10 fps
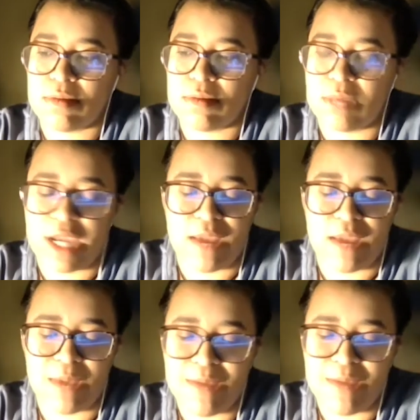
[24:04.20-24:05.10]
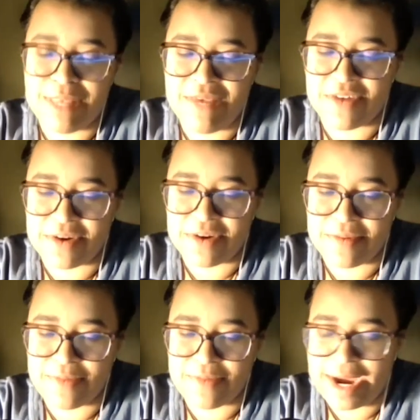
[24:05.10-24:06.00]
like I believed her,
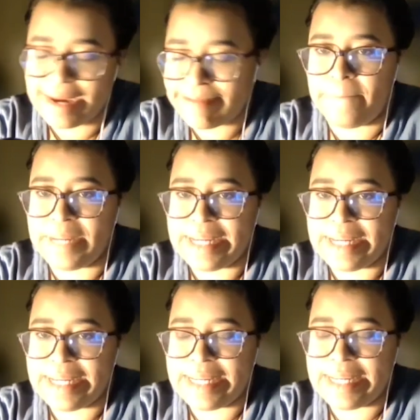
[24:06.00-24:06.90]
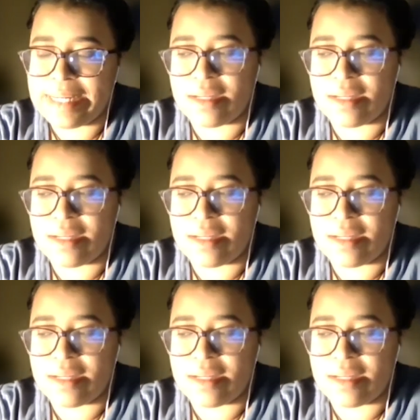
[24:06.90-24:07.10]
right? But